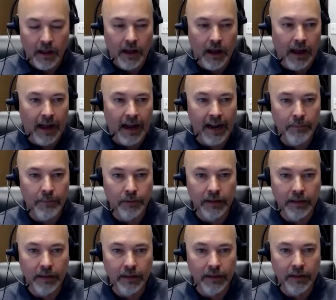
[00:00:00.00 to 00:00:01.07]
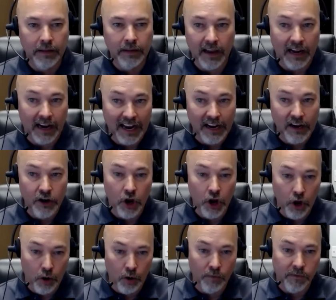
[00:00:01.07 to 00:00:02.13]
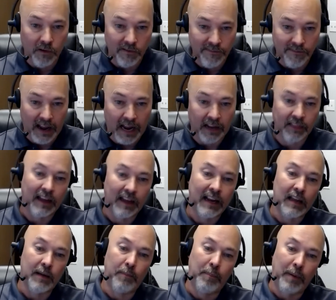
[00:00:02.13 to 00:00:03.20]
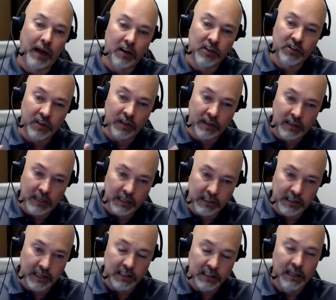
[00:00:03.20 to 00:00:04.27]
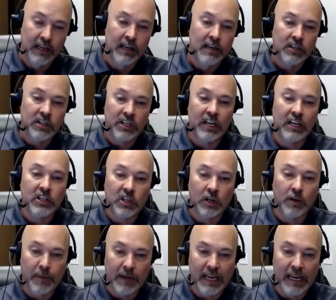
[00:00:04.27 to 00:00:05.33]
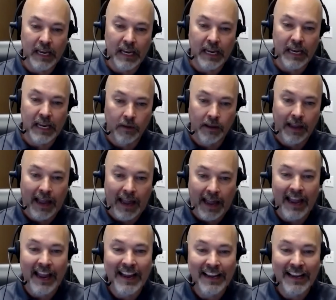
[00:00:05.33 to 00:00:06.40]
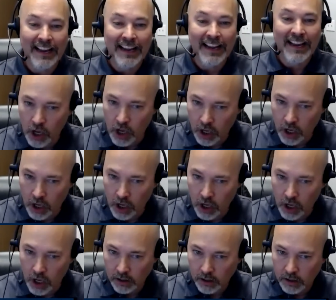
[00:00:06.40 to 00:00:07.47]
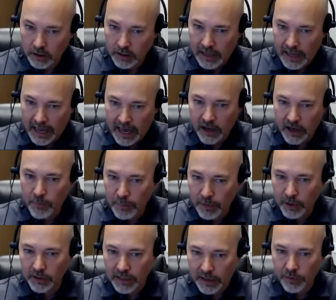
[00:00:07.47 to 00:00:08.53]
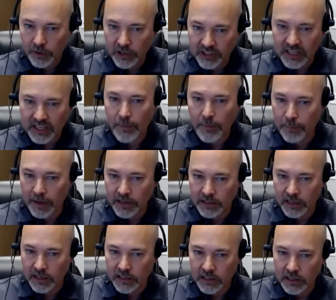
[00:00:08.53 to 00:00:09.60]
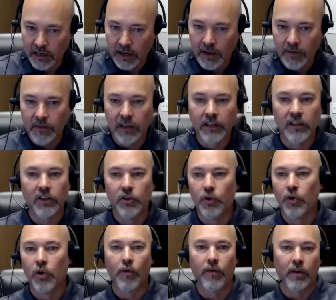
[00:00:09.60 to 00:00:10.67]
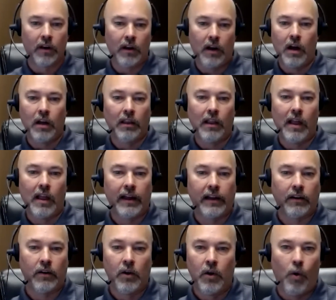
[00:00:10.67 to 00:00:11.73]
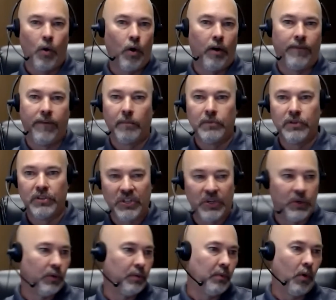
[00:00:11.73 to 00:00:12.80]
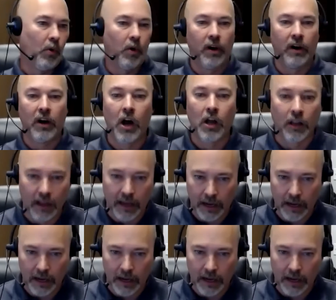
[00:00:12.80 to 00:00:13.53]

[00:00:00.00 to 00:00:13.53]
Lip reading: I believe, and I know for a fact, that I get better statistics teaching people hands-on how to build a real estate business than to do it over online or from Zoom or an online